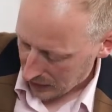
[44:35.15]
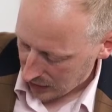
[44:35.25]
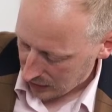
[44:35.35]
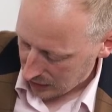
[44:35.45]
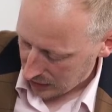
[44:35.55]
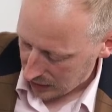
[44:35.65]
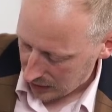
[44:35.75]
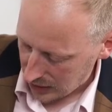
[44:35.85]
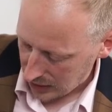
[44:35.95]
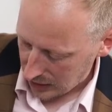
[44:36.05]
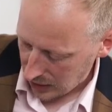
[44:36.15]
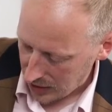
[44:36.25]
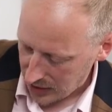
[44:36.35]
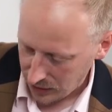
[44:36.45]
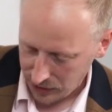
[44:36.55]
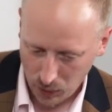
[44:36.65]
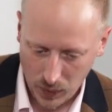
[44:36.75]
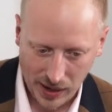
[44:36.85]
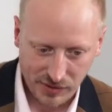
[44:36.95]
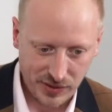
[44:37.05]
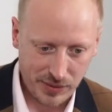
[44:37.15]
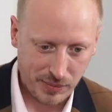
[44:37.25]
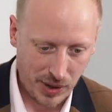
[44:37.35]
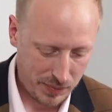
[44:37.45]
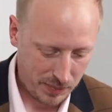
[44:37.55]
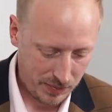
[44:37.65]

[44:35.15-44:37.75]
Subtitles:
So the idea of a WAF, in my